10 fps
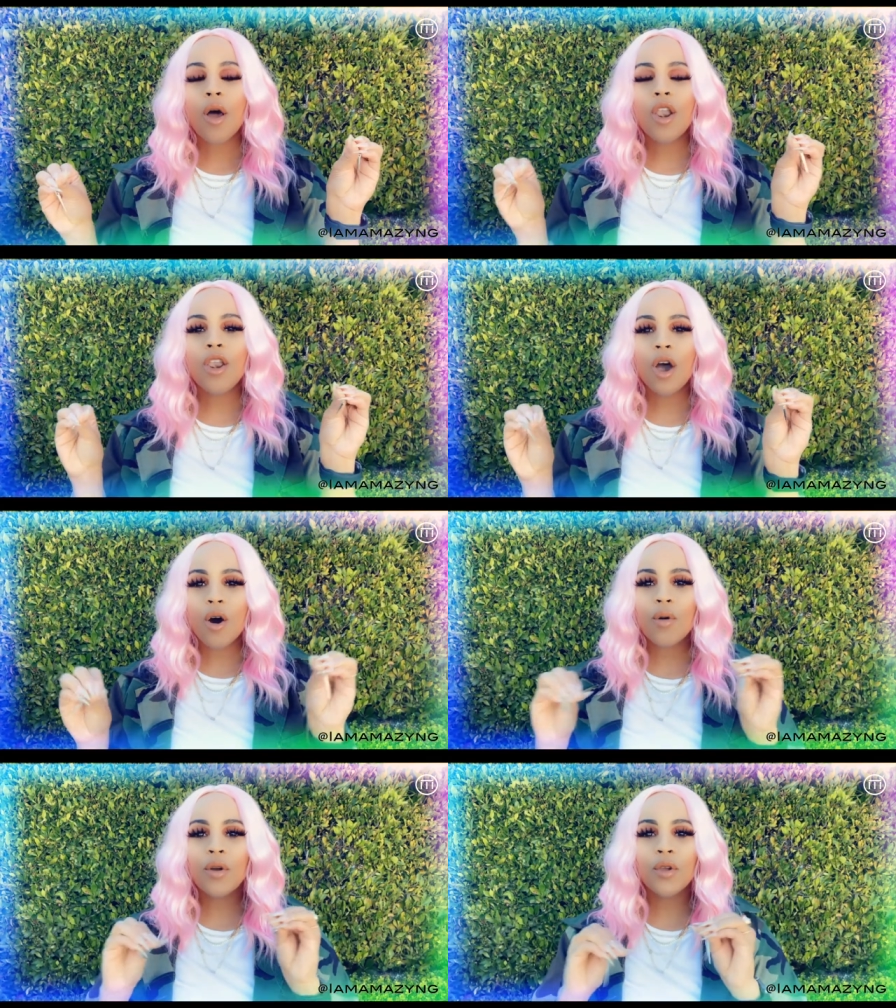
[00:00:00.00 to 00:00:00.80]

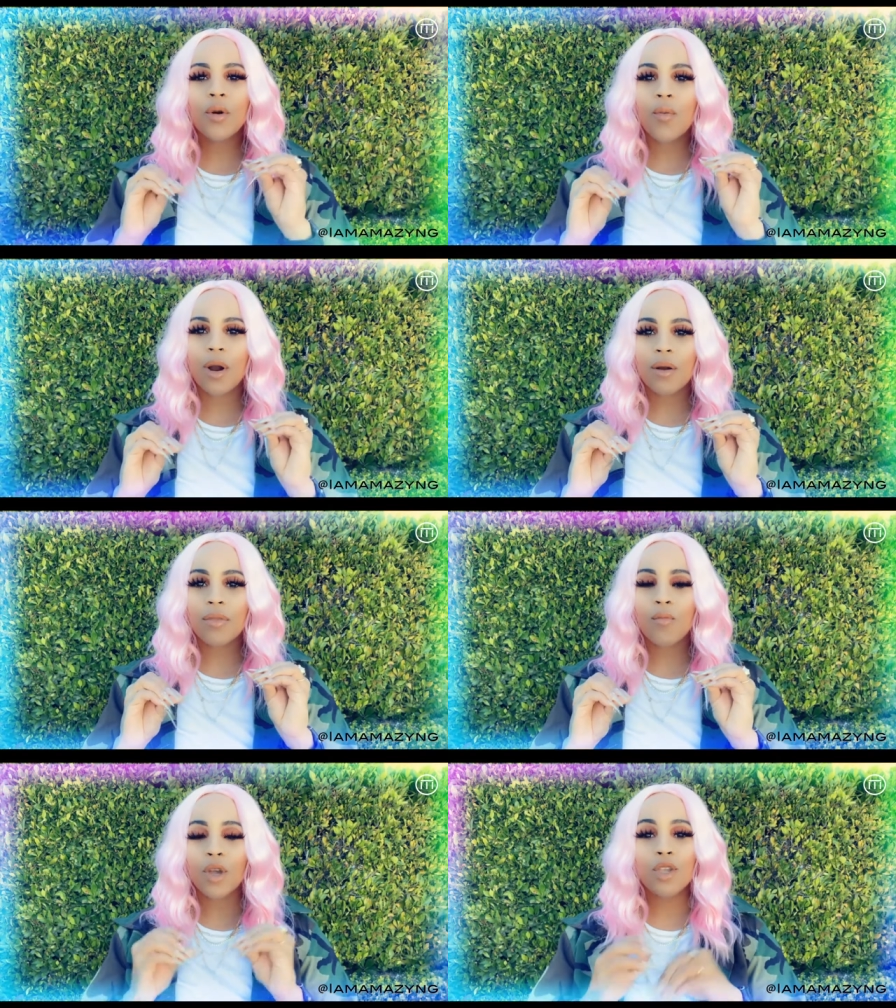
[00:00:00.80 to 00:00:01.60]
Know your worth.
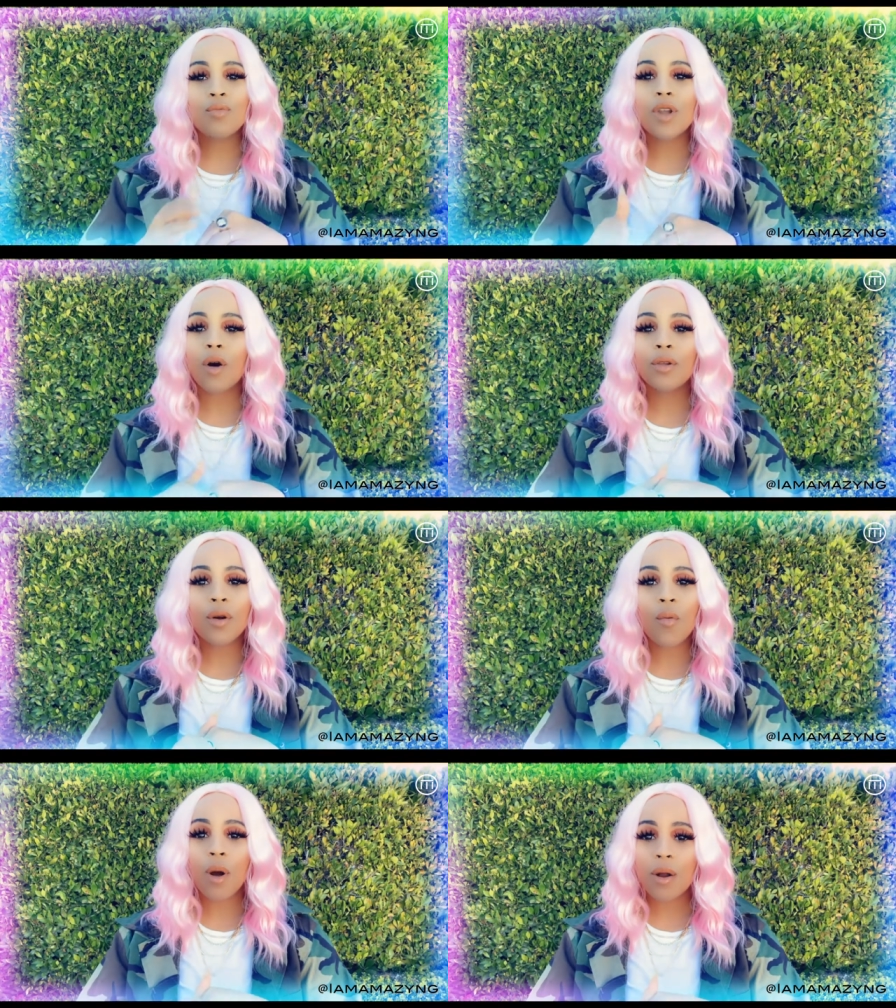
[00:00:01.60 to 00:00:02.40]
When you know
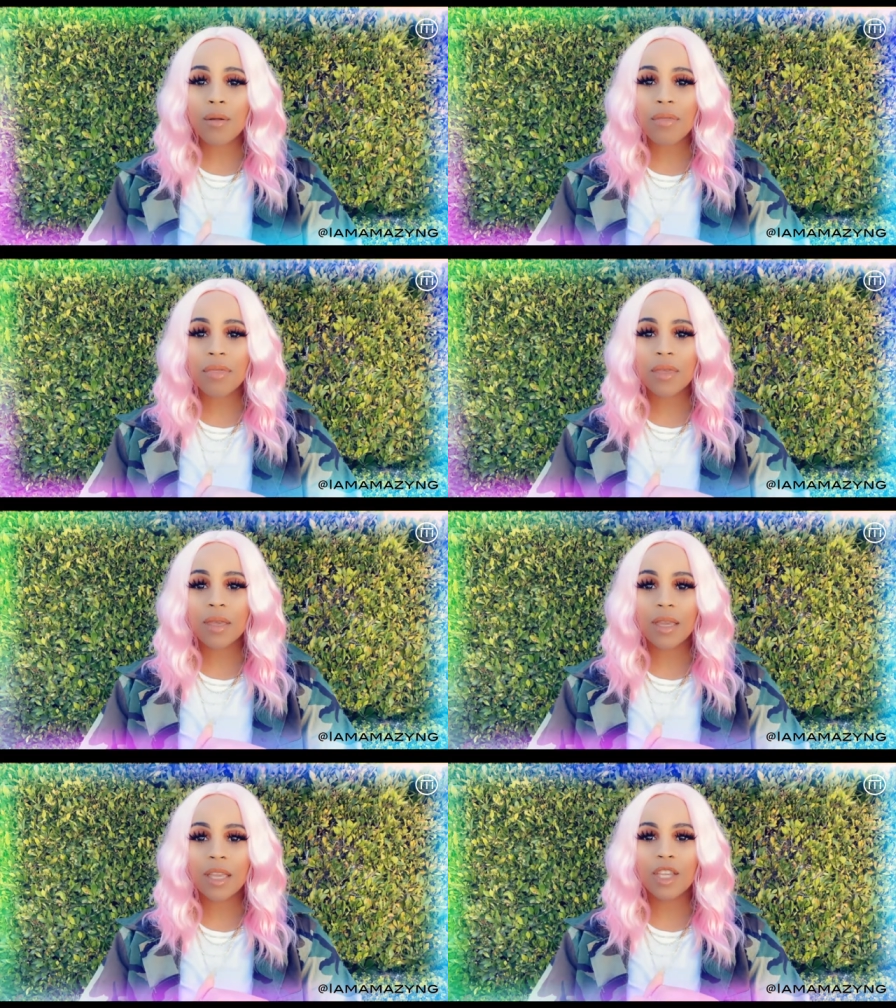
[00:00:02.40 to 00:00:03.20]
your worth,
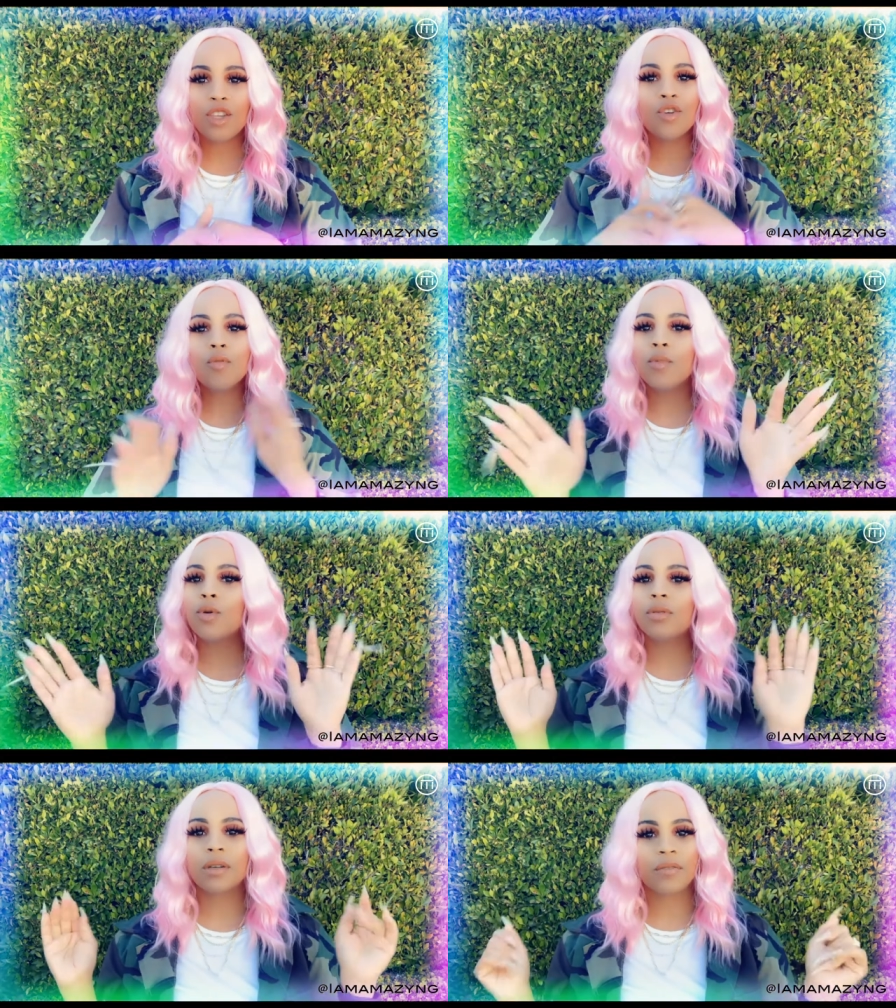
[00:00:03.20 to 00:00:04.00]
you
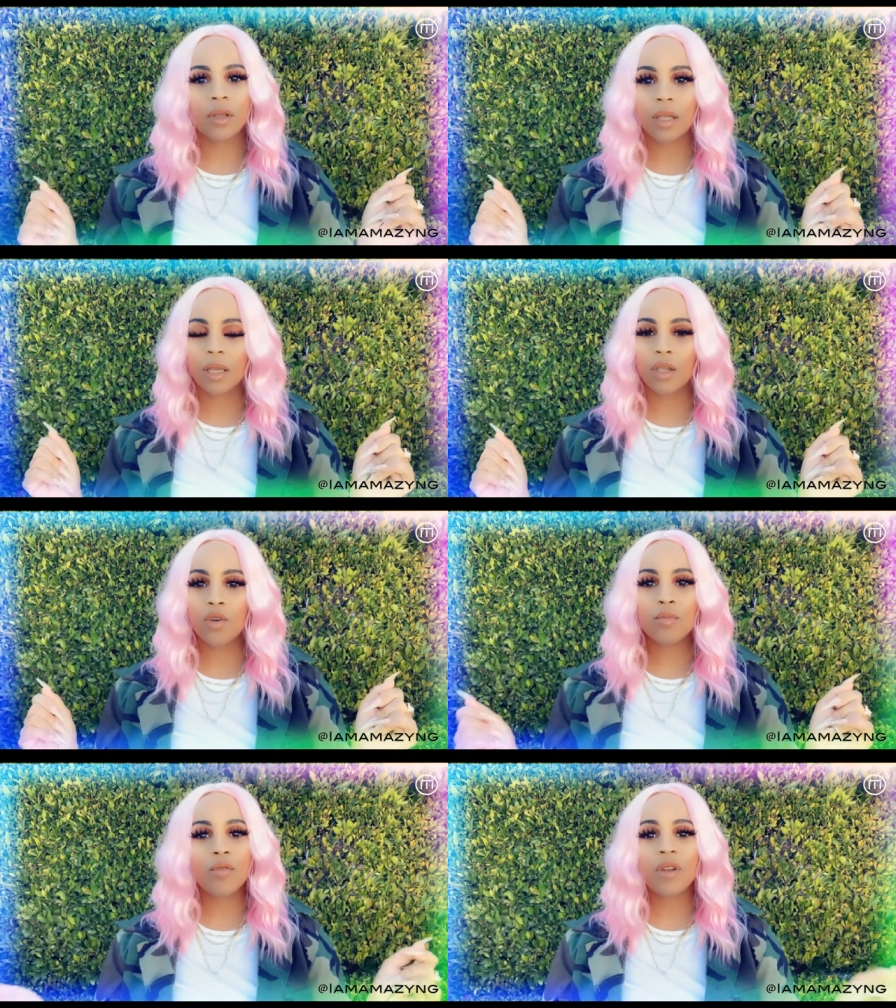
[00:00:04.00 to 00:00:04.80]
move differently. You
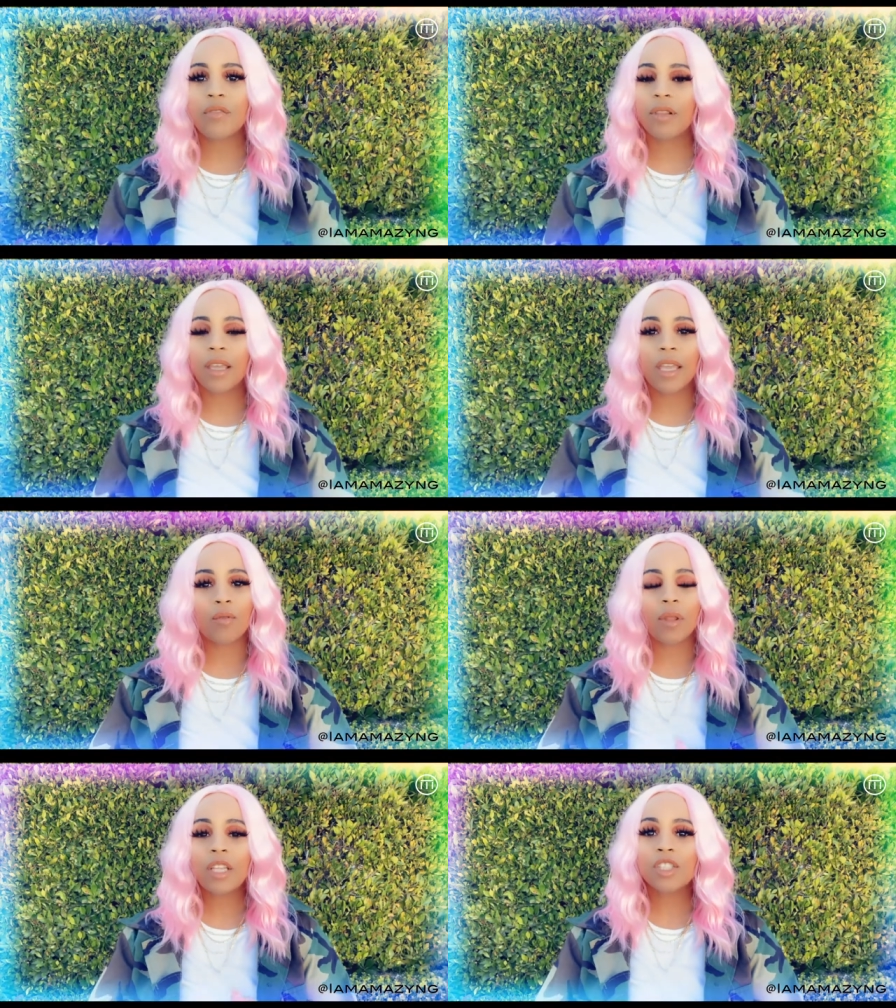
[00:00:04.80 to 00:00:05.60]
move differently in
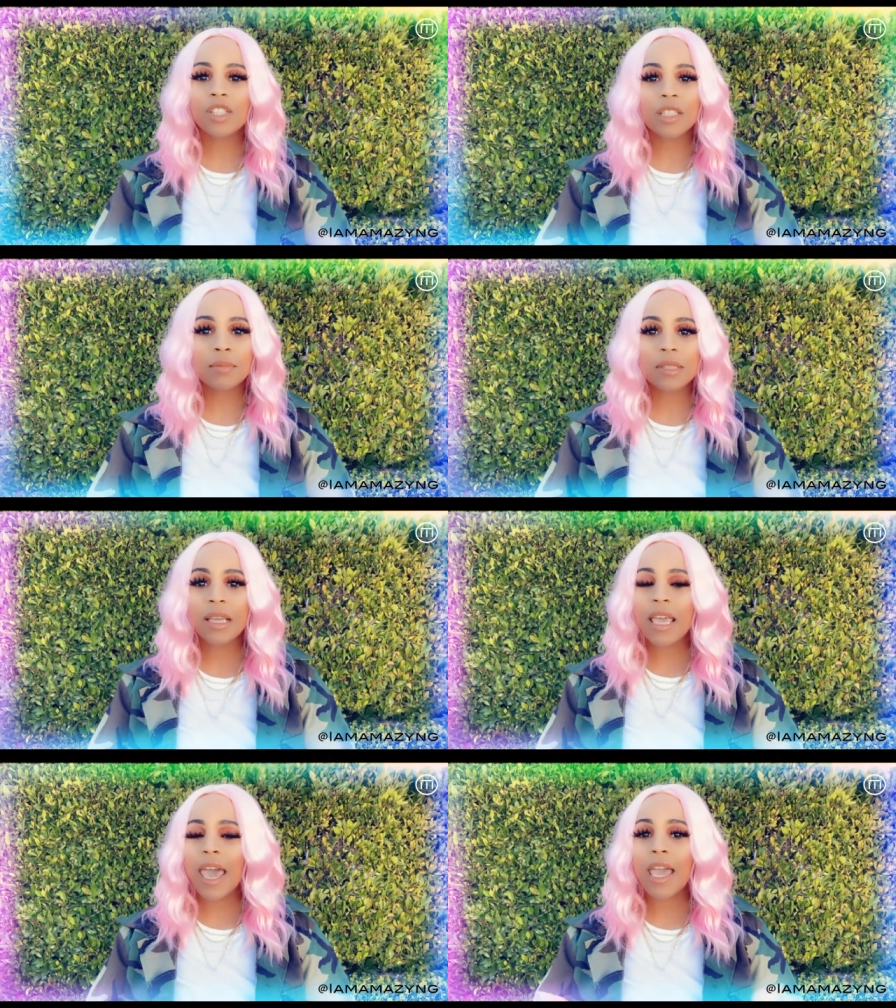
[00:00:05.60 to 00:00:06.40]
relationships,
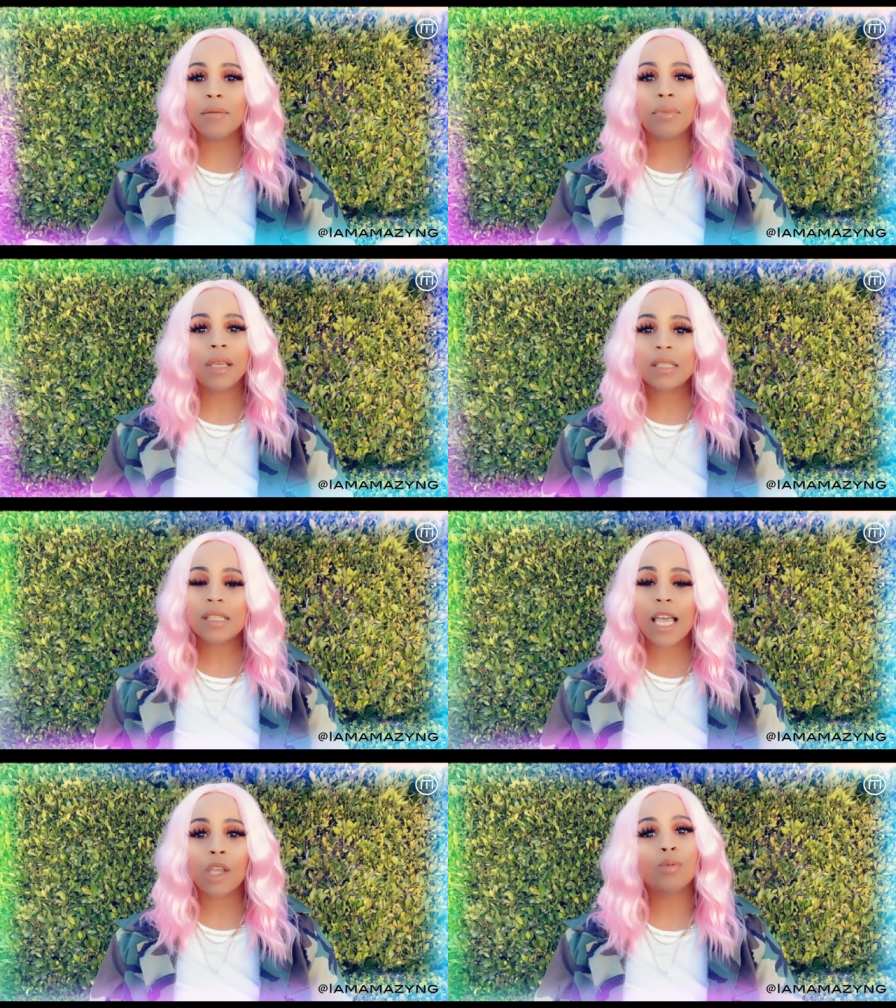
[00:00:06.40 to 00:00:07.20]
and business,
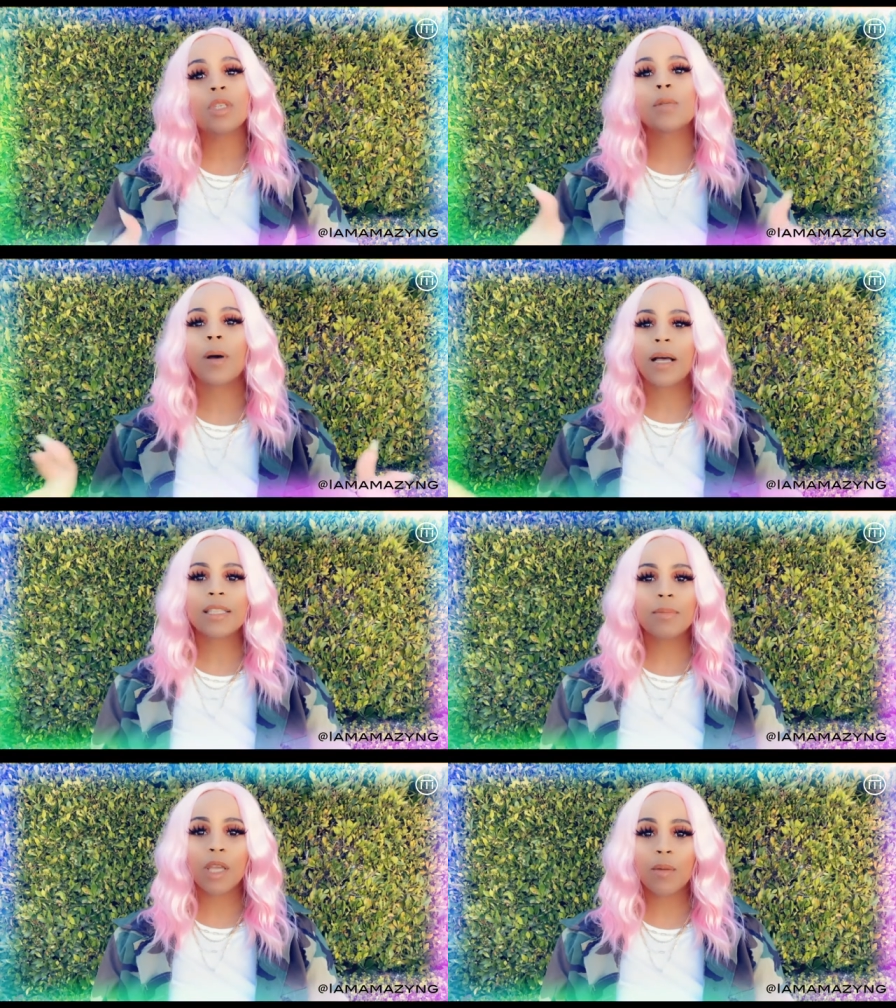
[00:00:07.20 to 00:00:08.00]
how you respond
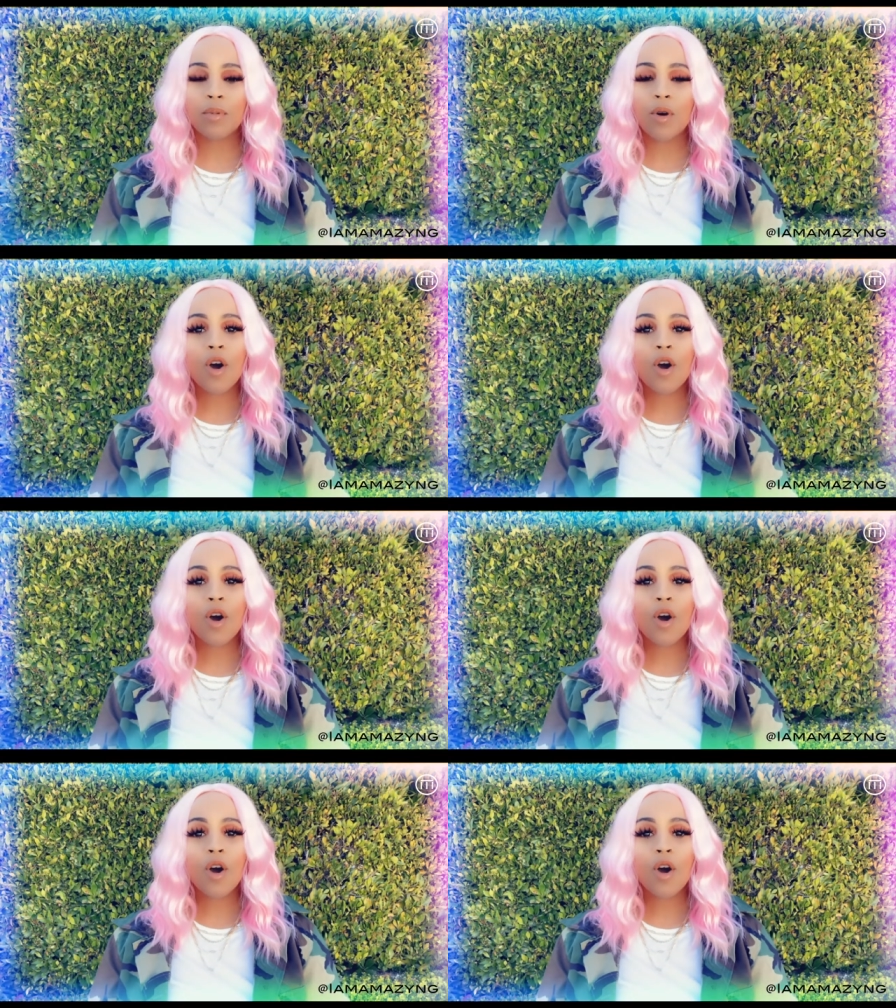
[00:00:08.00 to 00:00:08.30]
to people.